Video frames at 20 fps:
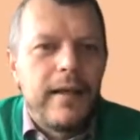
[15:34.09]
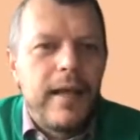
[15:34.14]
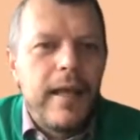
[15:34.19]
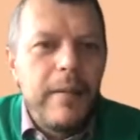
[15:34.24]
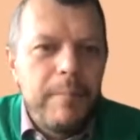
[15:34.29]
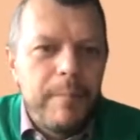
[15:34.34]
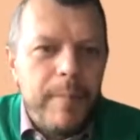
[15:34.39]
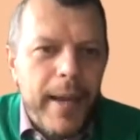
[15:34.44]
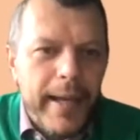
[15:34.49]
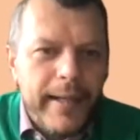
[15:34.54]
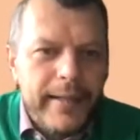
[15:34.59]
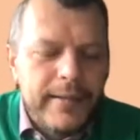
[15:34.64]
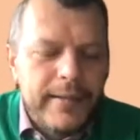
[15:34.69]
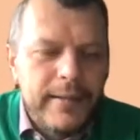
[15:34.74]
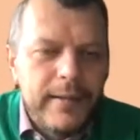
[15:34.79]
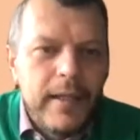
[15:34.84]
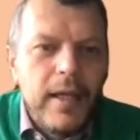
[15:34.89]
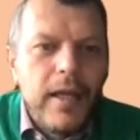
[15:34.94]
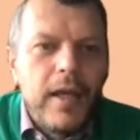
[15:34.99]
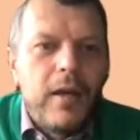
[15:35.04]
impact
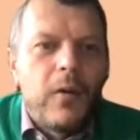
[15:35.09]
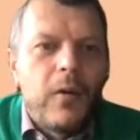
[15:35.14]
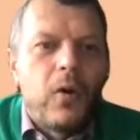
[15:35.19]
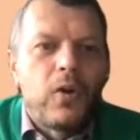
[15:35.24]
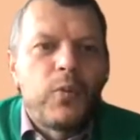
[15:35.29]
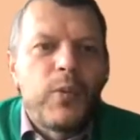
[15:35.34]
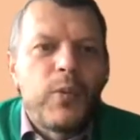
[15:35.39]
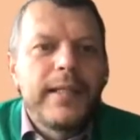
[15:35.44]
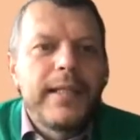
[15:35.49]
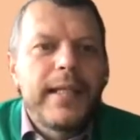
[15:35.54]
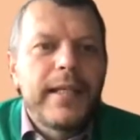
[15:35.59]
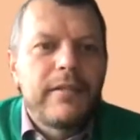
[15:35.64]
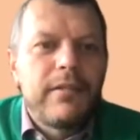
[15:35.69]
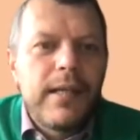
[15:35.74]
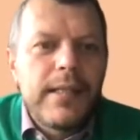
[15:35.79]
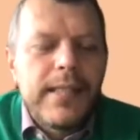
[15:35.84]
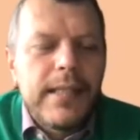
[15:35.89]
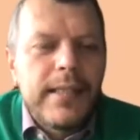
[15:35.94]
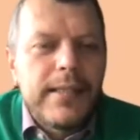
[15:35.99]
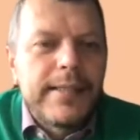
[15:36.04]
or will
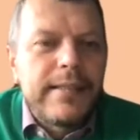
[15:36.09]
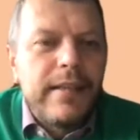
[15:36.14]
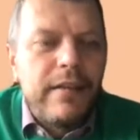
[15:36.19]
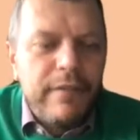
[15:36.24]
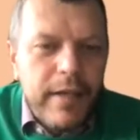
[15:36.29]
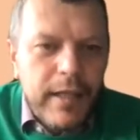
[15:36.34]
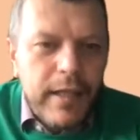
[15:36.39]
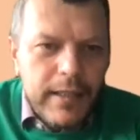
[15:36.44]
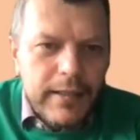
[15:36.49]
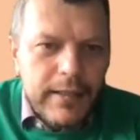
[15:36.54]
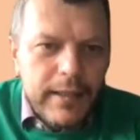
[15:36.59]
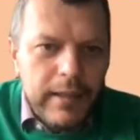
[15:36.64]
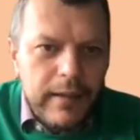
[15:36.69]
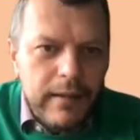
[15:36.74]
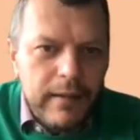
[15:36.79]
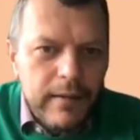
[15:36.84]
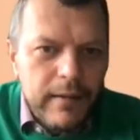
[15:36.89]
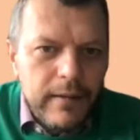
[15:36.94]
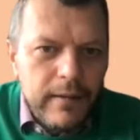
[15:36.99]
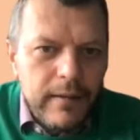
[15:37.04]
decrease in
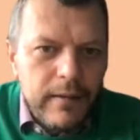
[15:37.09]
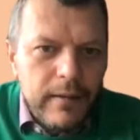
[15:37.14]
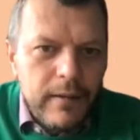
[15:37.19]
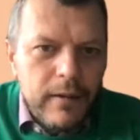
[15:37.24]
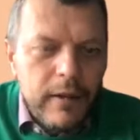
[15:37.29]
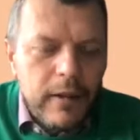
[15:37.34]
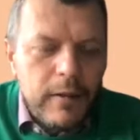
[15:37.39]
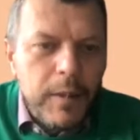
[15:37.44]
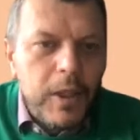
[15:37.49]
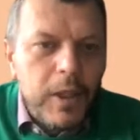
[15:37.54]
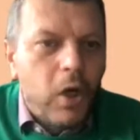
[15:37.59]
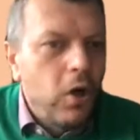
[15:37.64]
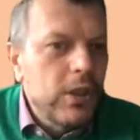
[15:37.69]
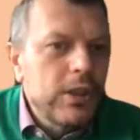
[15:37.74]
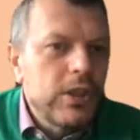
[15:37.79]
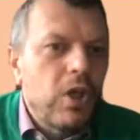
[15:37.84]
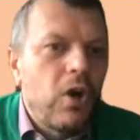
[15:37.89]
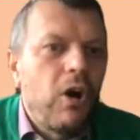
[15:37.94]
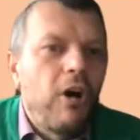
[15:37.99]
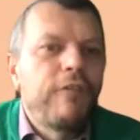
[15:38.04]
severity
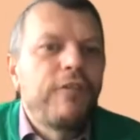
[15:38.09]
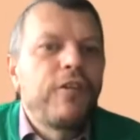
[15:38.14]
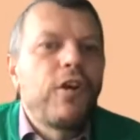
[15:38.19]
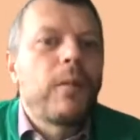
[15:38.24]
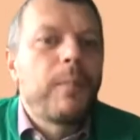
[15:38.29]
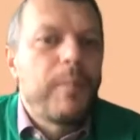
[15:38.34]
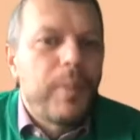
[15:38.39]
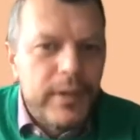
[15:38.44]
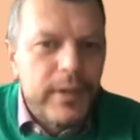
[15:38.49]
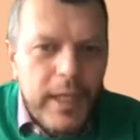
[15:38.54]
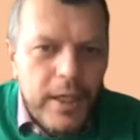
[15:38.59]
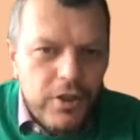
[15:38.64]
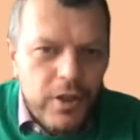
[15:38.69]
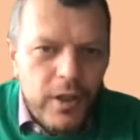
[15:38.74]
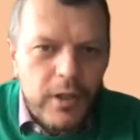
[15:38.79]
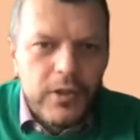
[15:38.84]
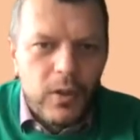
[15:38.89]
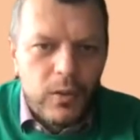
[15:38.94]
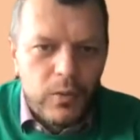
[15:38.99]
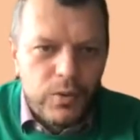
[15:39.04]
because of your
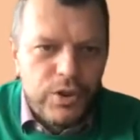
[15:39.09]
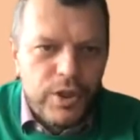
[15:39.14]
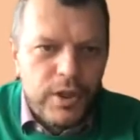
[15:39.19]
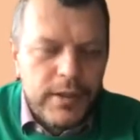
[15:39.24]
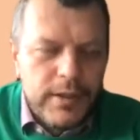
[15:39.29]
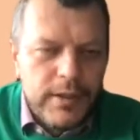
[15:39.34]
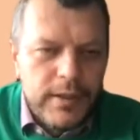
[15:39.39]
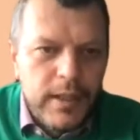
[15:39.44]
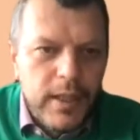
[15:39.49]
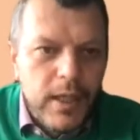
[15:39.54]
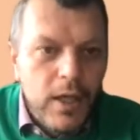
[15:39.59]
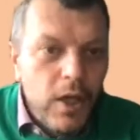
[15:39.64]
potential solutions.